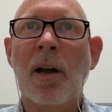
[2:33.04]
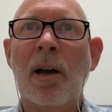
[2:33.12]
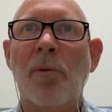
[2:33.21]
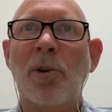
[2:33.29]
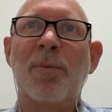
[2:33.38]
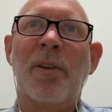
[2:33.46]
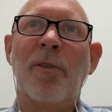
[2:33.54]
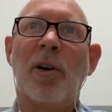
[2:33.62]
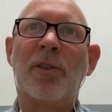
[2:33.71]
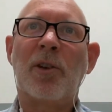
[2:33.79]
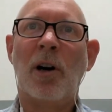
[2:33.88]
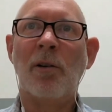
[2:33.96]
which
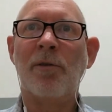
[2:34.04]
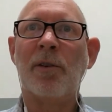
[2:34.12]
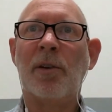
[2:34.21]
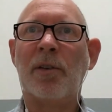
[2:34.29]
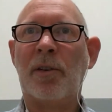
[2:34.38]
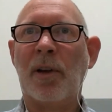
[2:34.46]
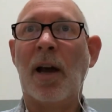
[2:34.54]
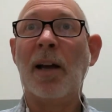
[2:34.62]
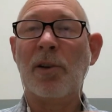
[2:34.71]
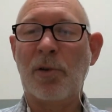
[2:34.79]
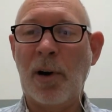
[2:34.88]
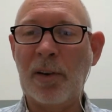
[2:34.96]
provides confidence
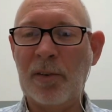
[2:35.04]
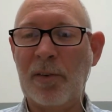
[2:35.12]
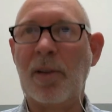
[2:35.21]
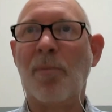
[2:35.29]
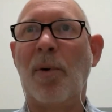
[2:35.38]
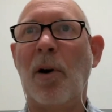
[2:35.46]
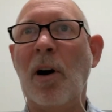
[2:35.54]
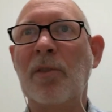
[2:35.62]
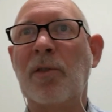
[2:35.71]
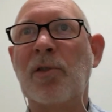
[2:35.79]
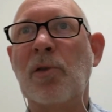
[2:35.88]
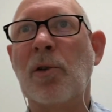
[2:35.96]
and trust to the buyers
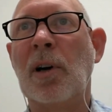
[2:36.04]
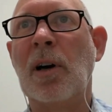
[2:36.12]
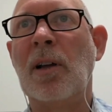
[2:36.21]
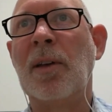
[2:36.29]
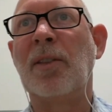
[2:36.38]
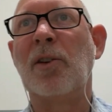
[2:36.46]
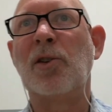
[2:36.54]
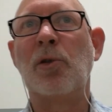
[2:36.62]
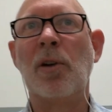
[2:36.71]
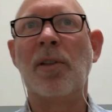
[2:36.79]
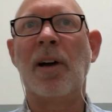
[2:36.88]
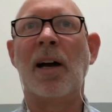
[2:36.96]
of sugar that the
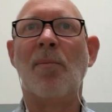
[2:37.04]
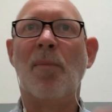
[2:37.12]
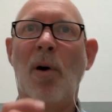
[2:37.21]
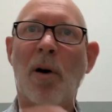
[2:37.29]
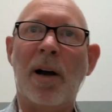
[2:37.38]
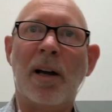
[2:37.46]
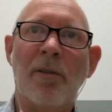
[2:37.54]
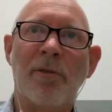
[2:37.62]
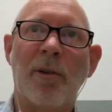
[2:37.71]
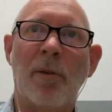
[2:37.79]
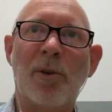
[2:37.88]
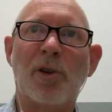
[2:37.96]
sugar they are buying
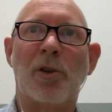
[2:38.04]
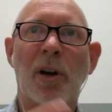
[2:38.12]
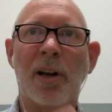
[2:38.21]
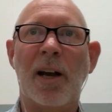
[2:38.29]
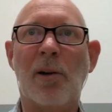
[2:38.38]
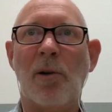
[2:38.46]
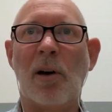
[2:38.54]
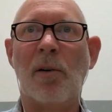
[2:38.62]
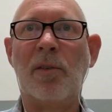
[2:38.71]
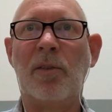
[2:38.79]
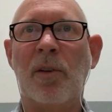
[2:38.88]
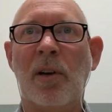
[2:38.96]
from the sugarcane
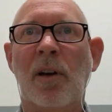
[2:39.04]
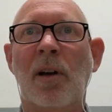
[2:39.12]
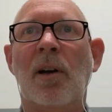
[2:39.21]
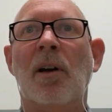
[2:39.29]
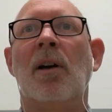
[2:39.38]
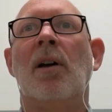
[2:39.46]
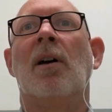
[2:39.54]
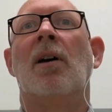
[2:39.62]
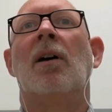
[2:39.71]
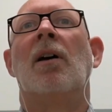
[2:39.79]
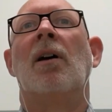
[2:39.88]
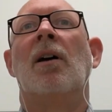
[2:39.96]
growers
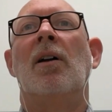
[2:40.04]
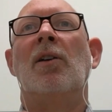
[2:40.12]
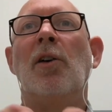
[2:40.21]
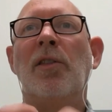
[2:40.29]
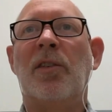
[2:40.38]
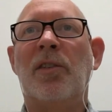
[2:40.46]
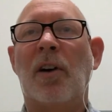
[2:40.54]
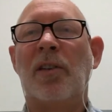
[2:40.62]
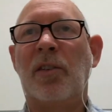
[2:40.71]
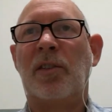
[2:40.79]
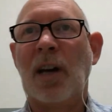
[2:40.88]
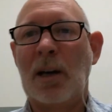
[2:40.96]
uses those
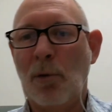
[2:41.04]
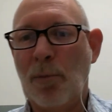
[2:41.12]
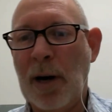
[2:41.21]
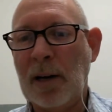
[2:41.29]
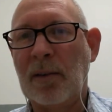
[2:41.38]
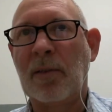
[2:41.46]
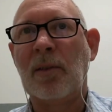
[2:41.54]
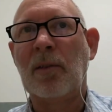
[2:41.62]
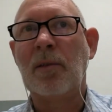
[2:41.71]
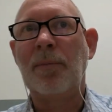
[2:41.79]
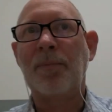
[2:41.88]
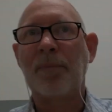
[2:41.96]
sustainable practices.